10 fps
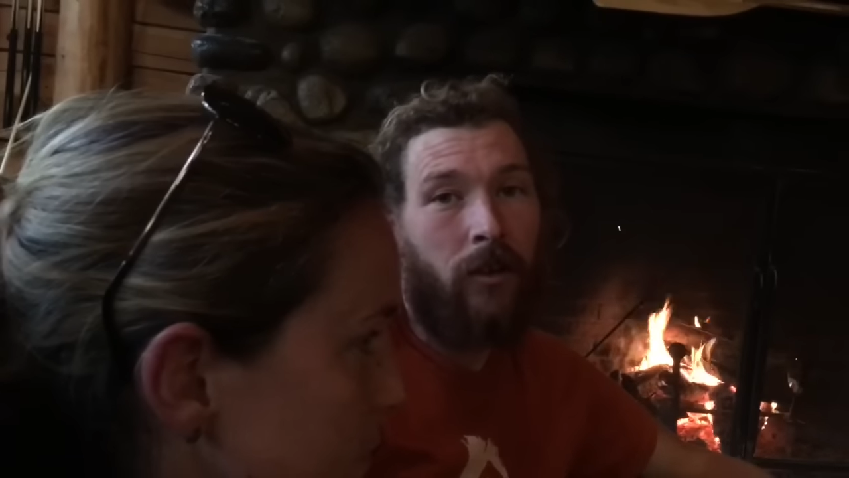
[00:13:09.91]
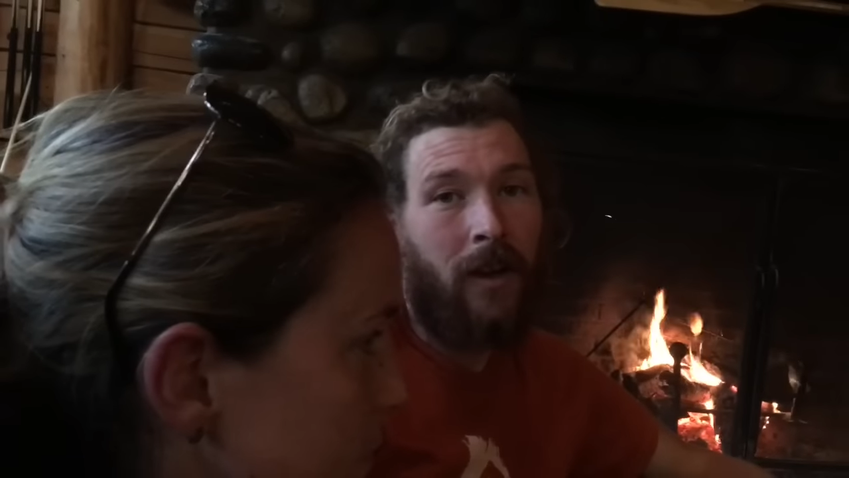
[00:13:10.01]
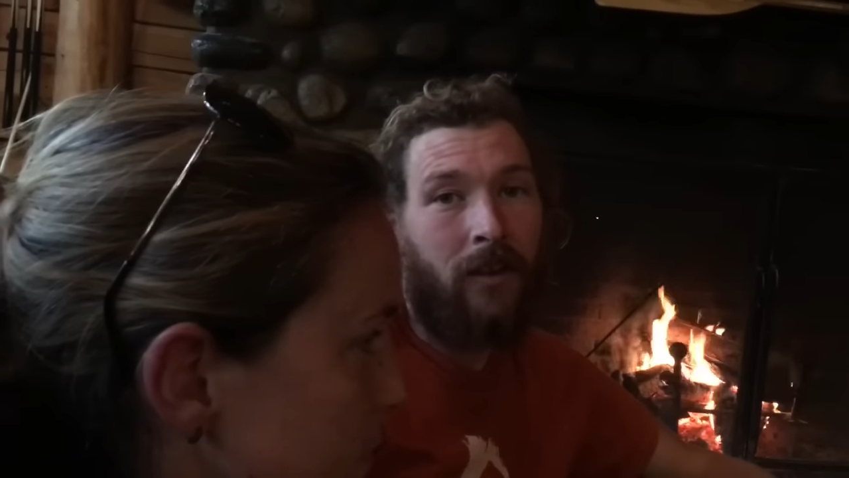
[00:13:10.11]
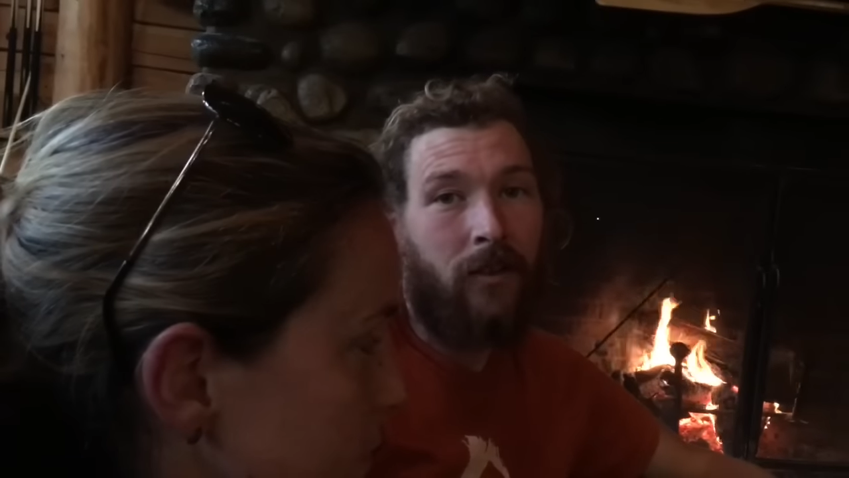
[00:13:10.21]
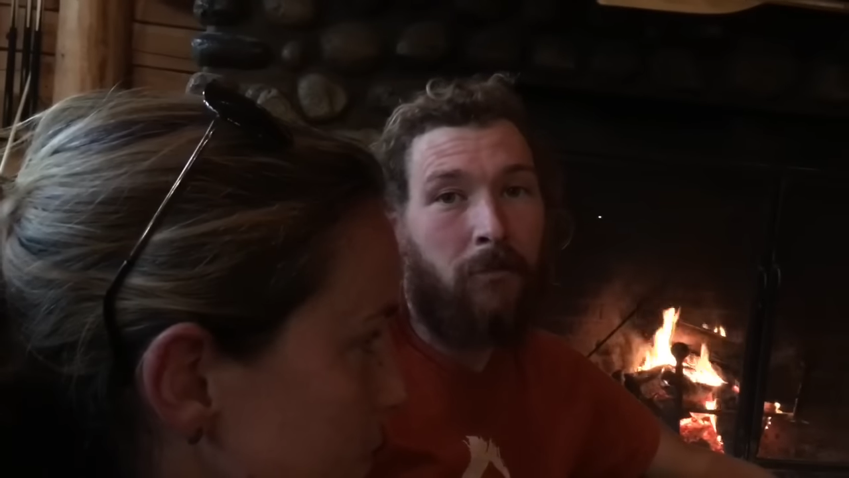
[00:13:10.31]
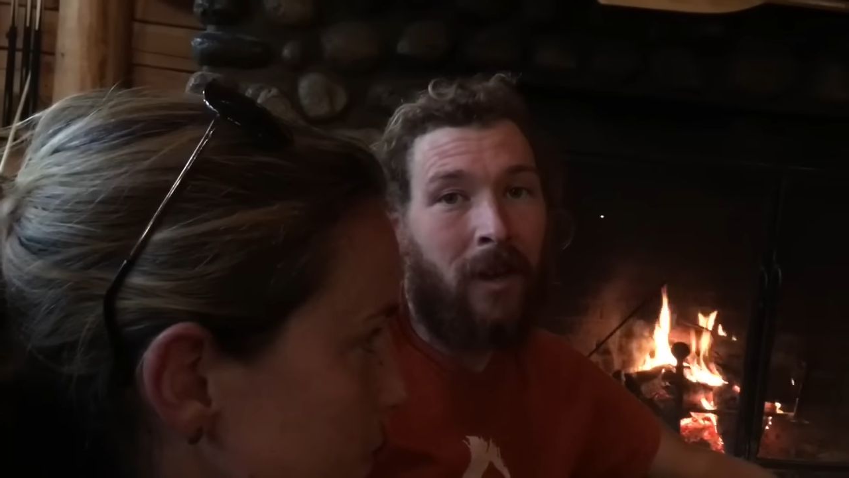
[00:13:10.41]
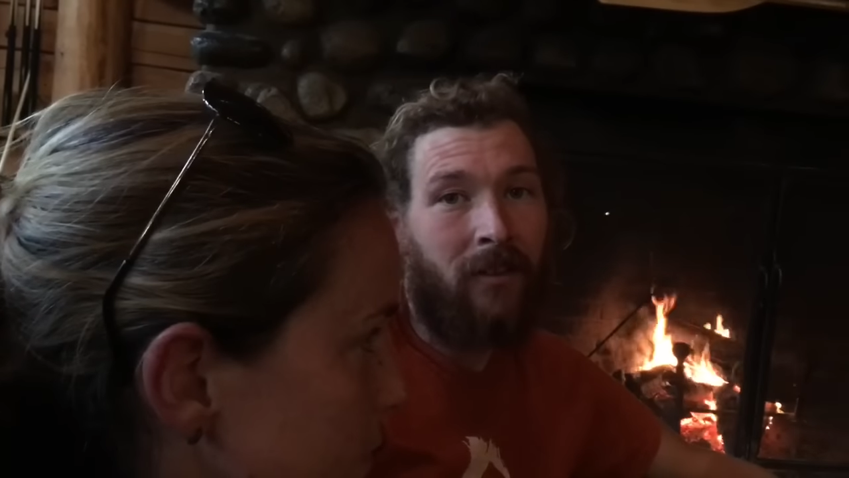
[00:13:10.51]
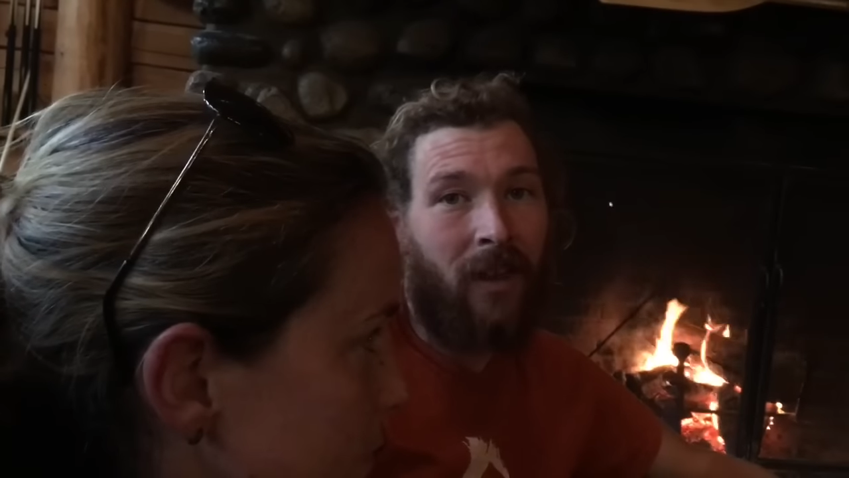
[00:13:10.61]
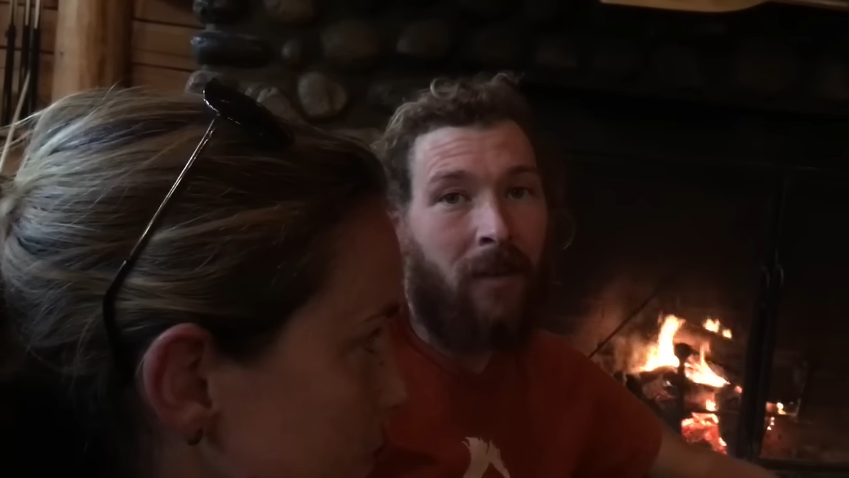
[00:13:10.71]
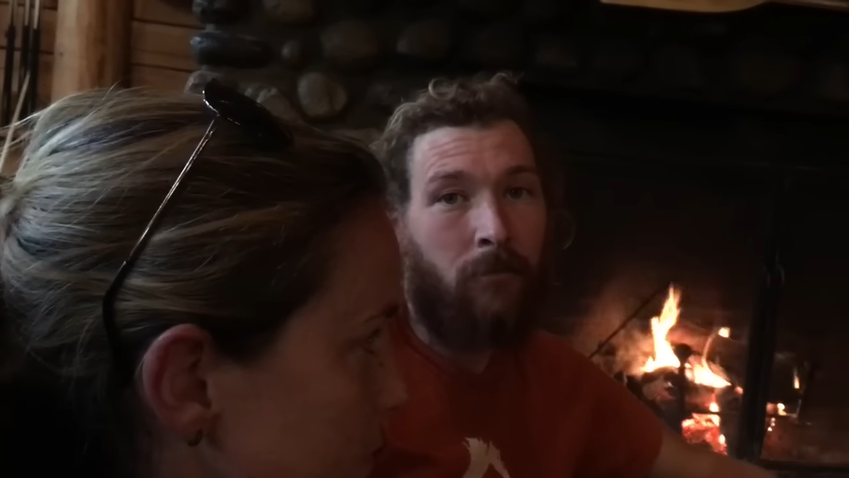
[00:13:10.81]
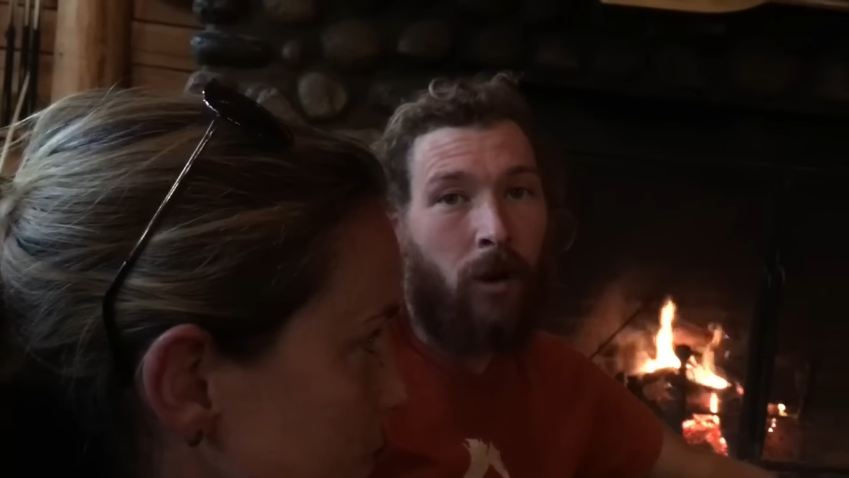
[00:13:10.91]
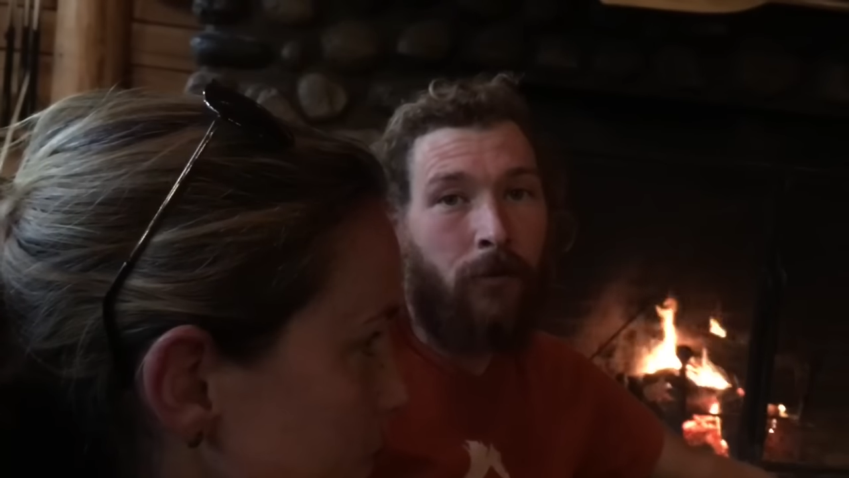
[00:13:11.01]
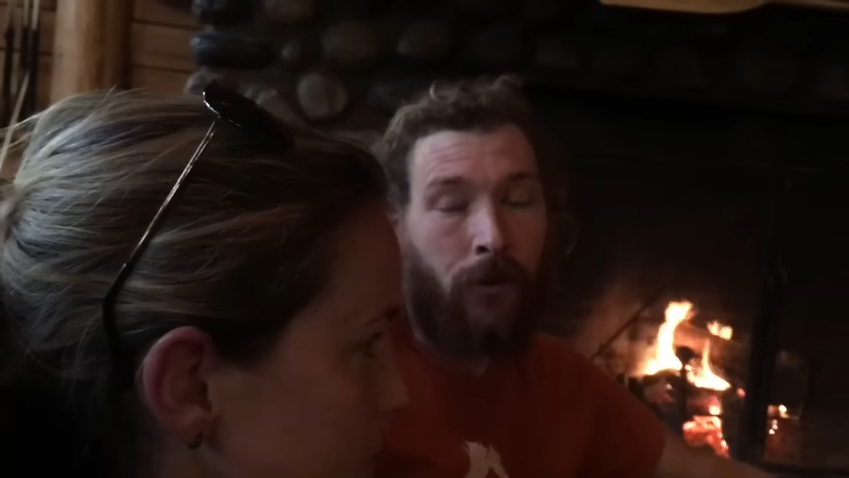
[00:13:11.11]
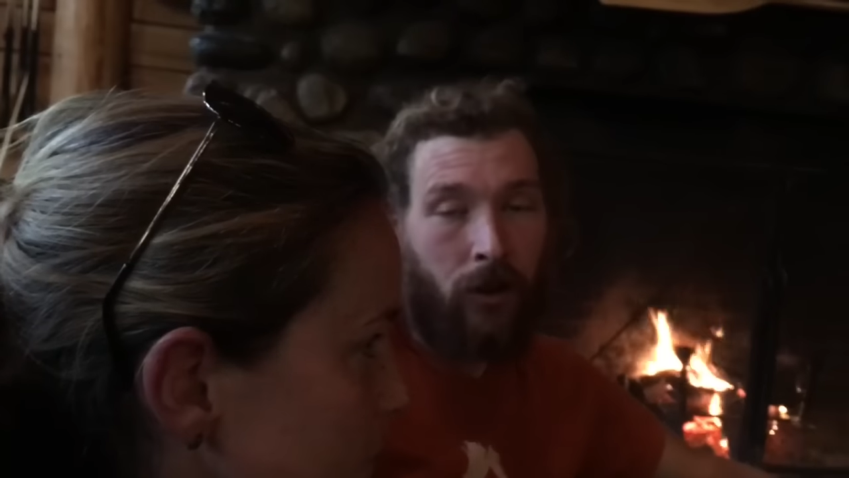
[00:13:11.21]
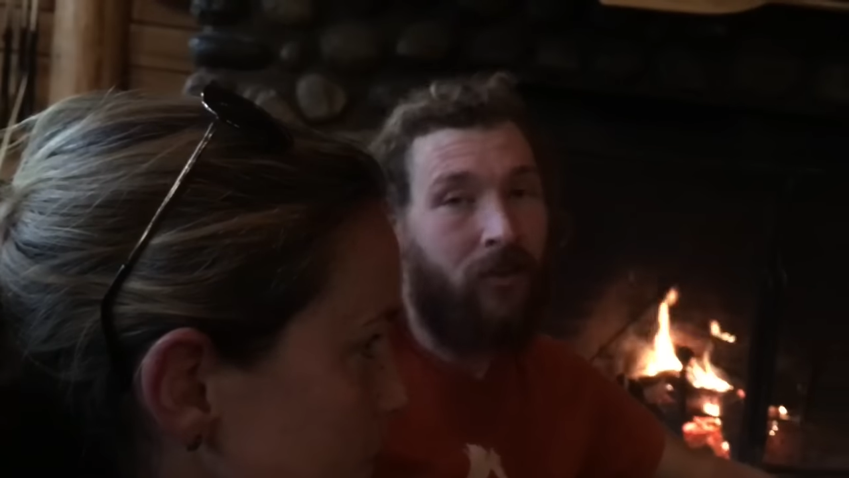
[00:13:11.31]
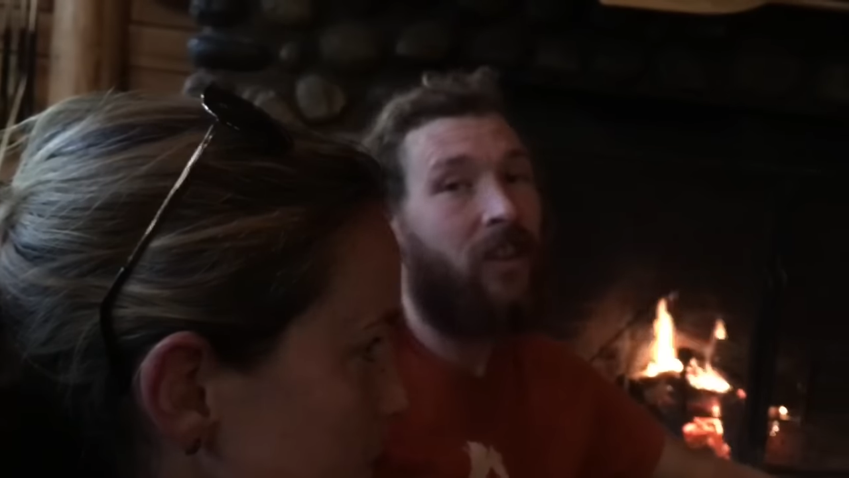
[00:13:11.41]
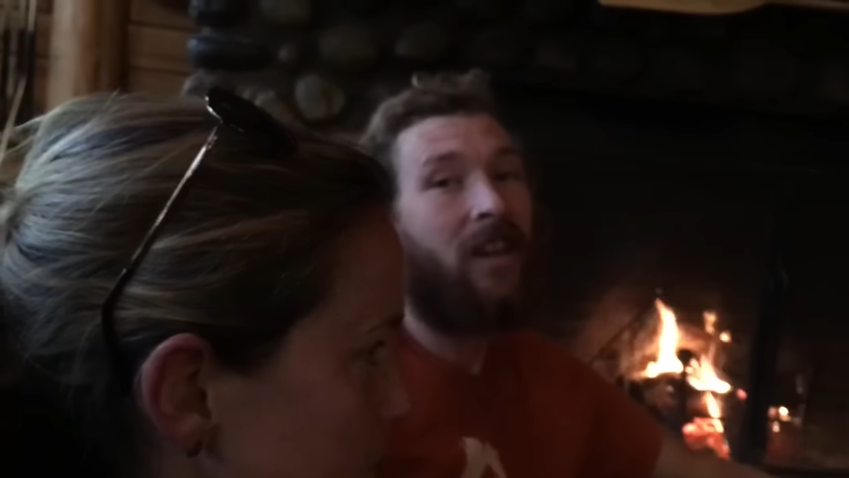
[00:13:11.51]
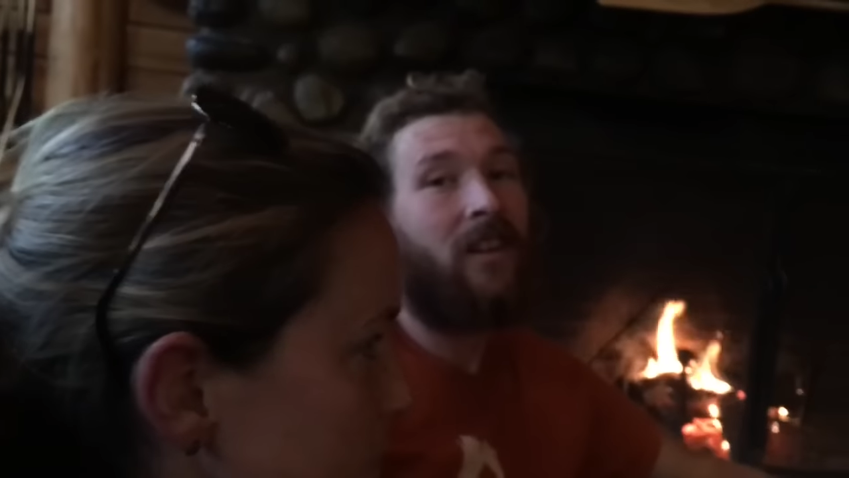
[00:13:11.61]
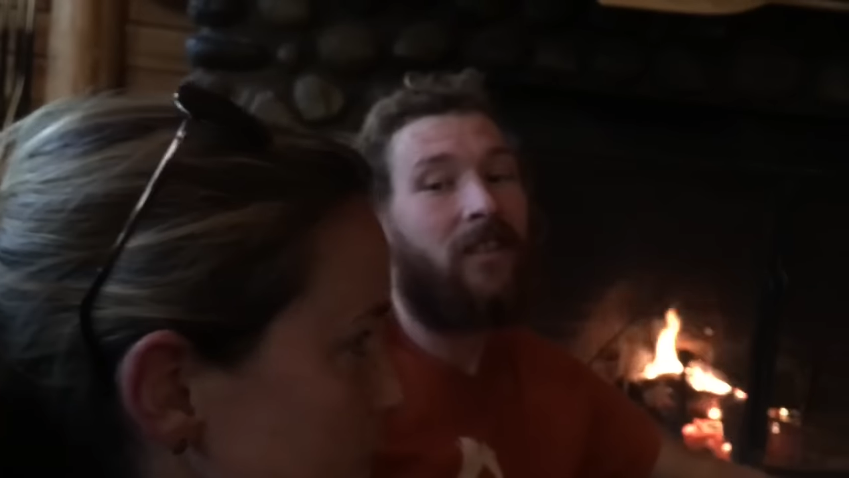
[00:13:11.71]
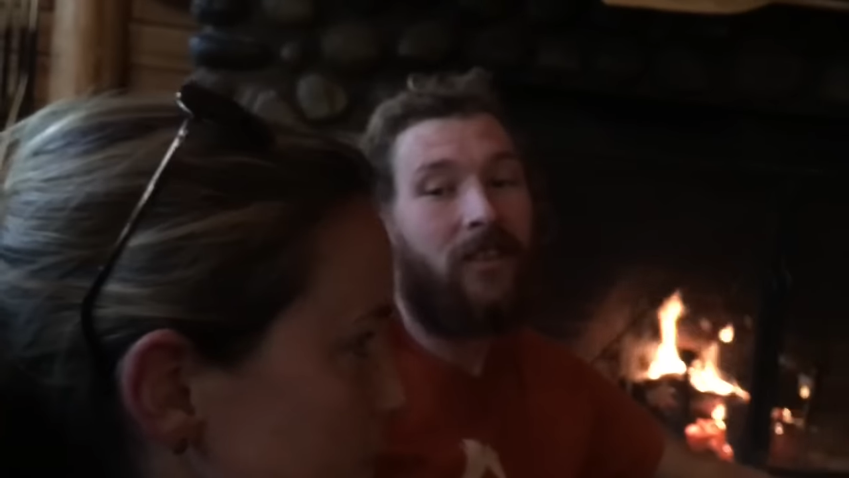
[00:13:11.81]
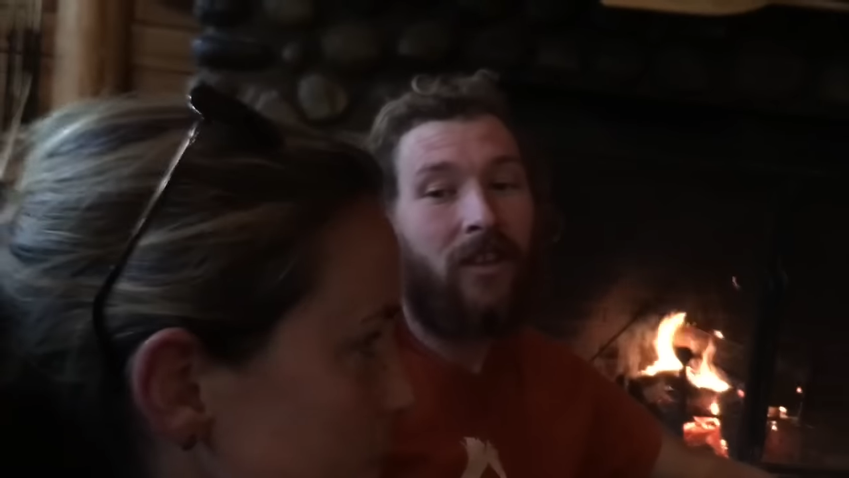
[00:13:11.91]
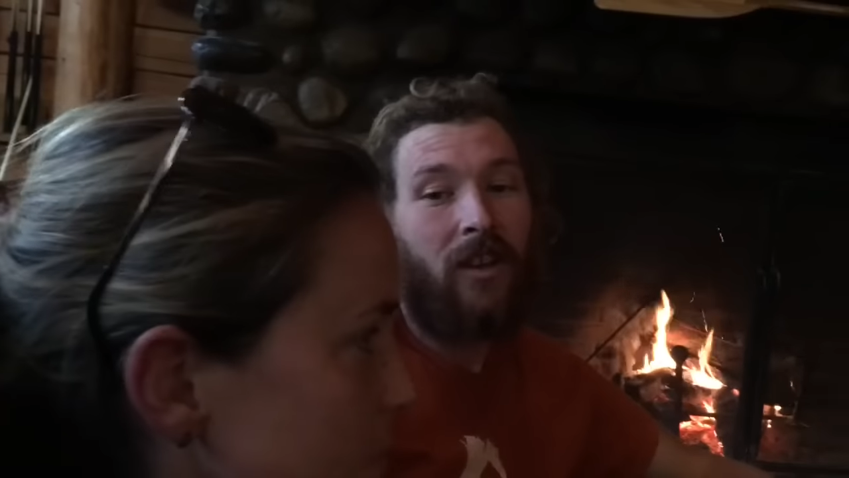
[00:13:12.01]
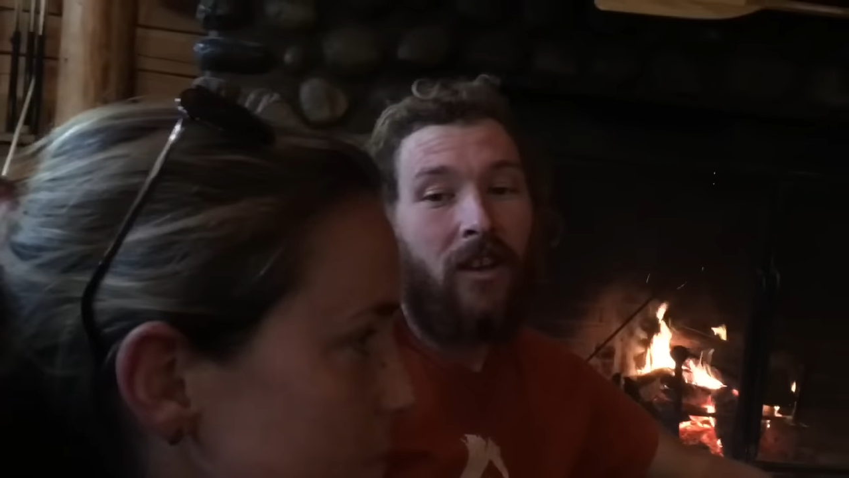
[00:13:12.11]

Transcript: is maintained by volunteers.